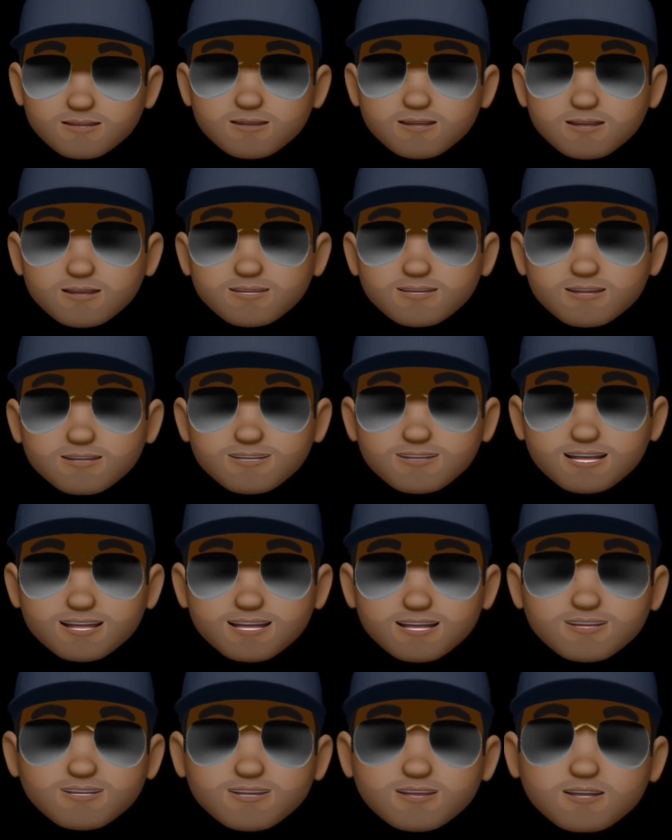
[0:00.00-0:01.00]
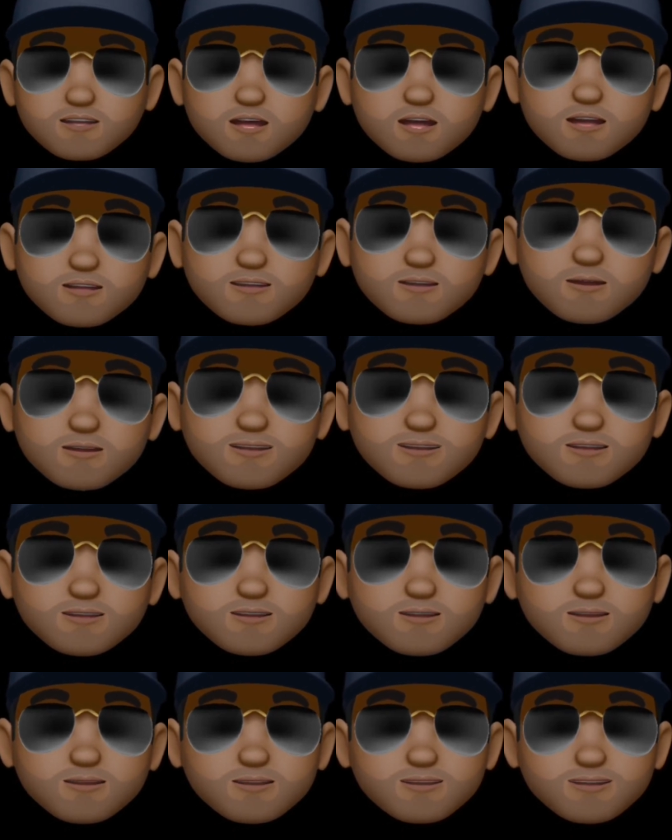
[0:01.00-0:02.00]
In this case, a
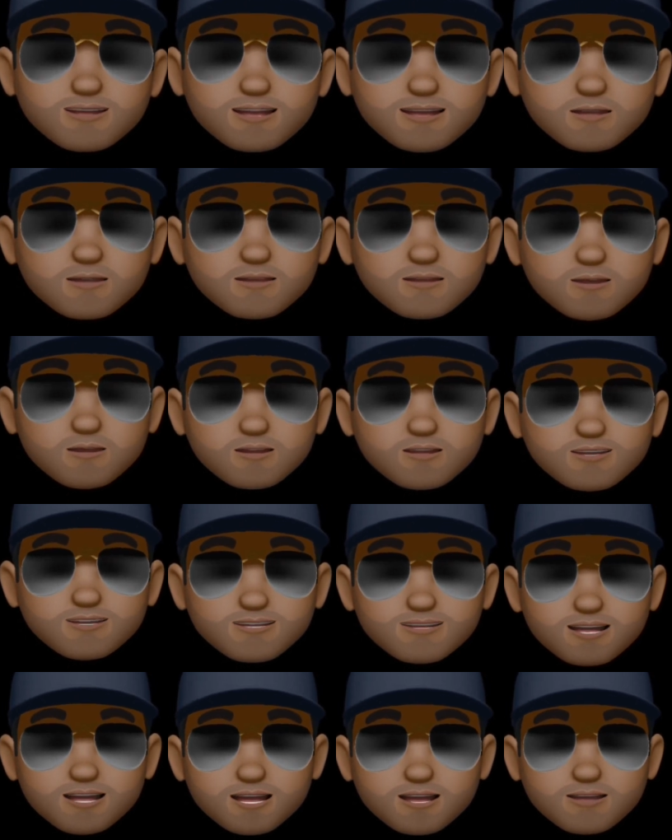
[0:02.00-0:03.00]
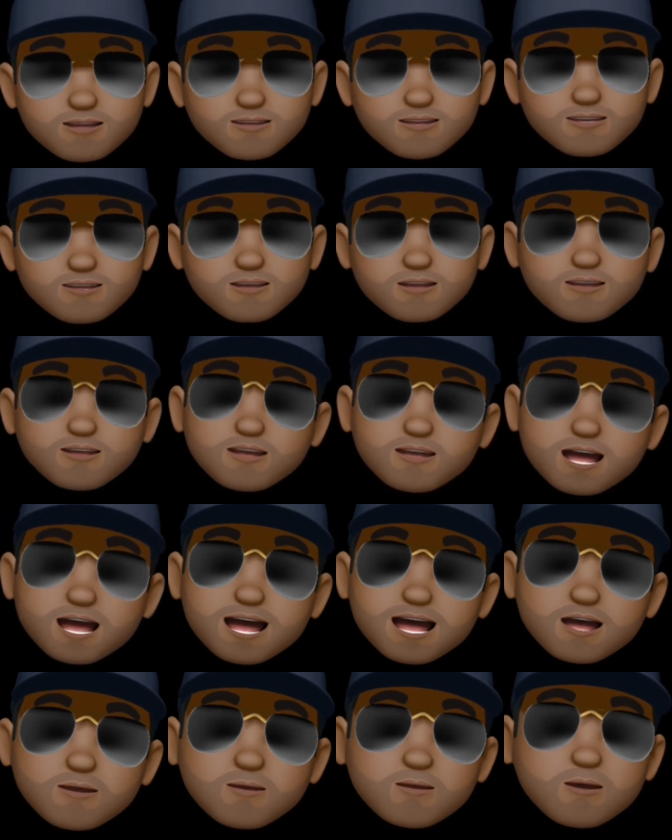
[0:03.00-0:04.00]
22 cent per shares
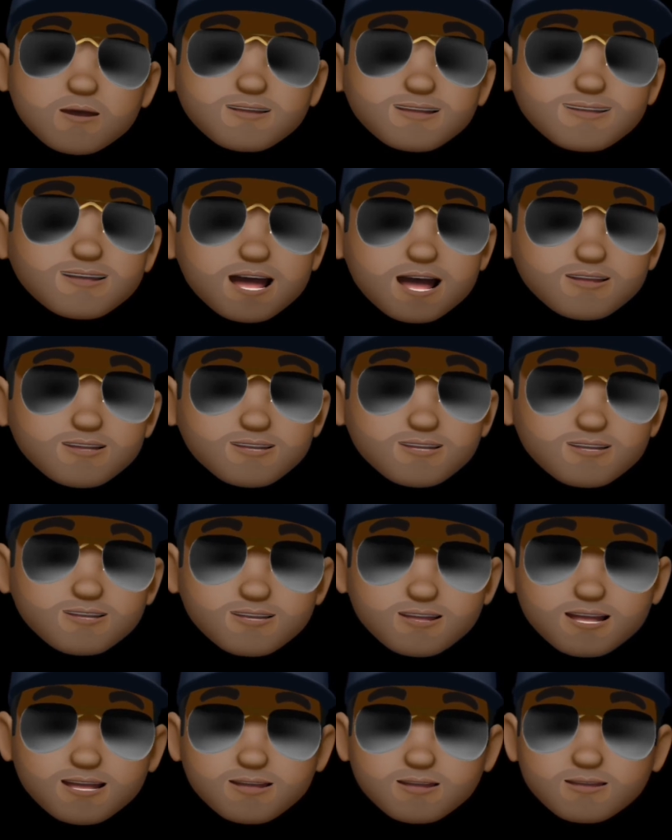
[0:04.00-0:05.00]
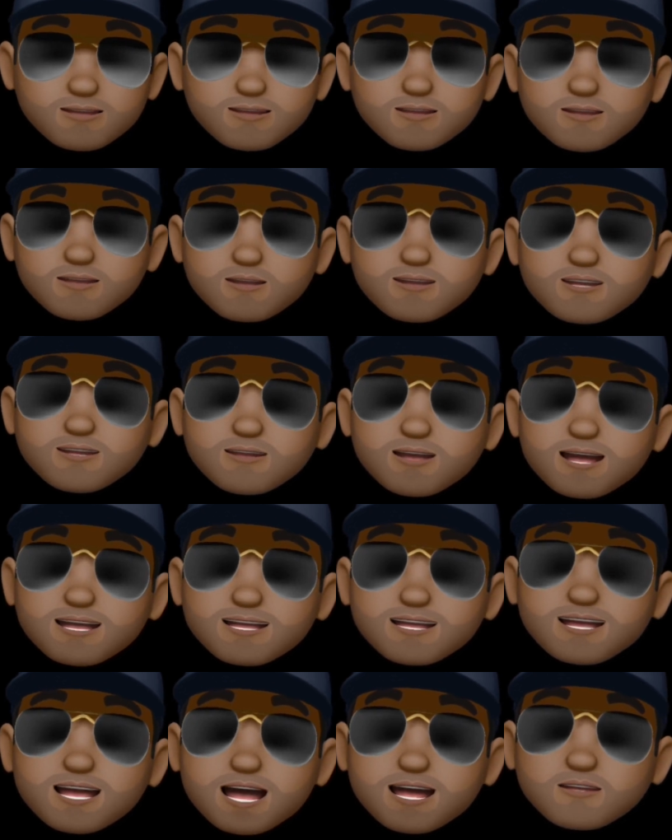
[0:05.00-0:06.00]
at 1,000 shares would create
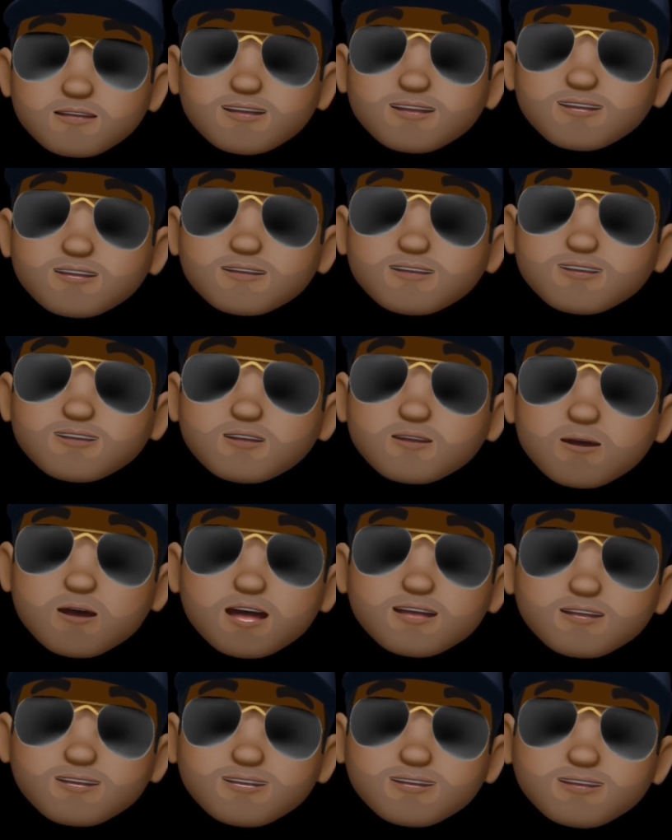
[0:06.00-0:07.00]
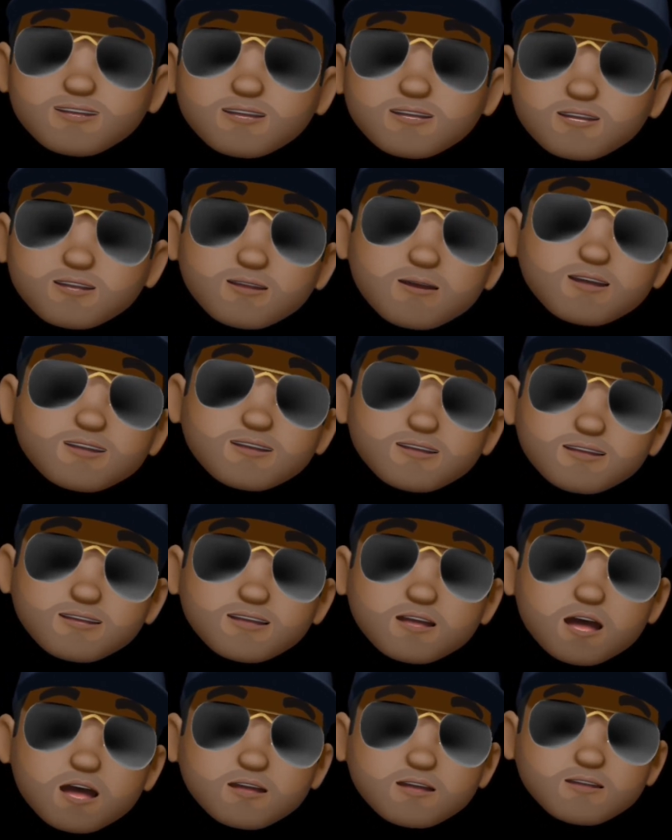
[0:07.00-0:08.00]
an average of
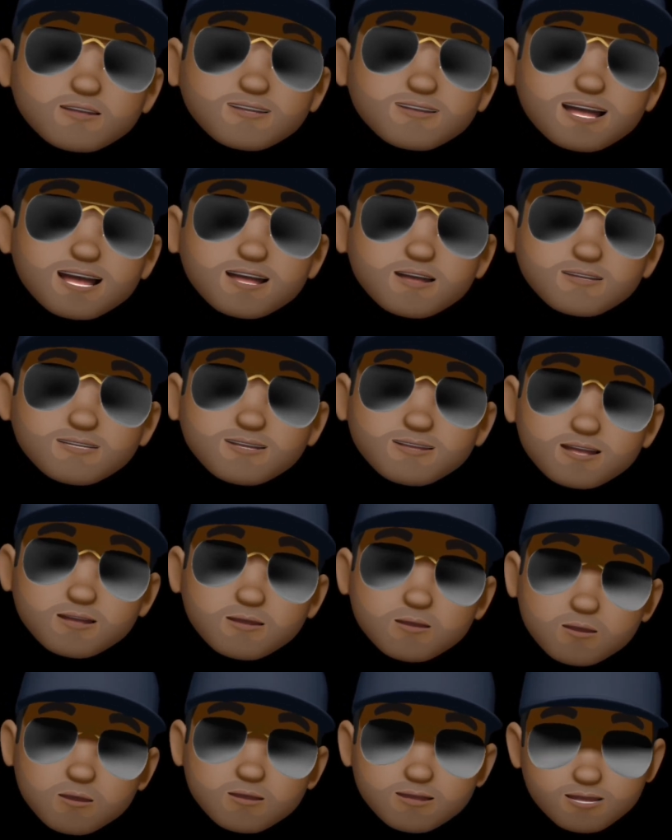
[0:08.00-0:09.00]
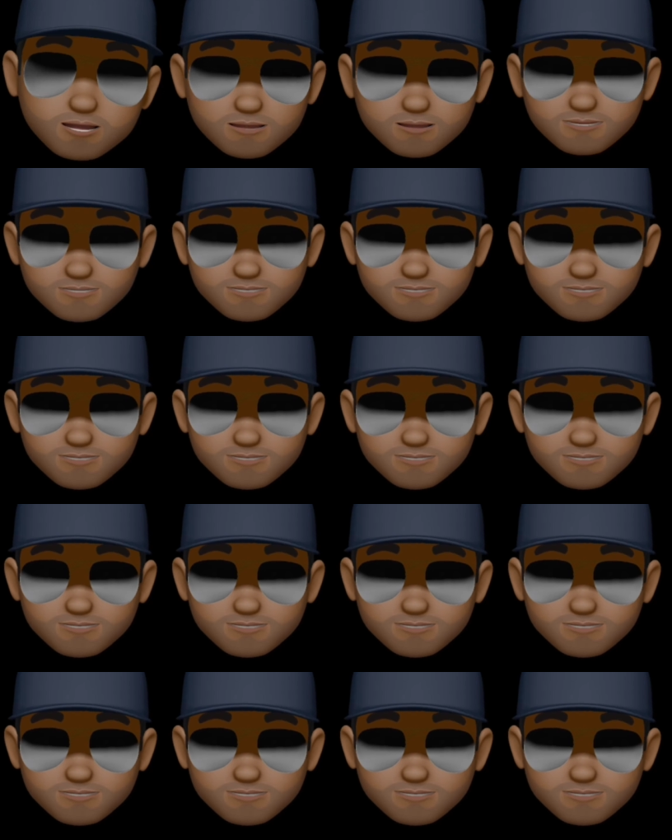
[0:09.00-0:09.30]
$220 every quarter.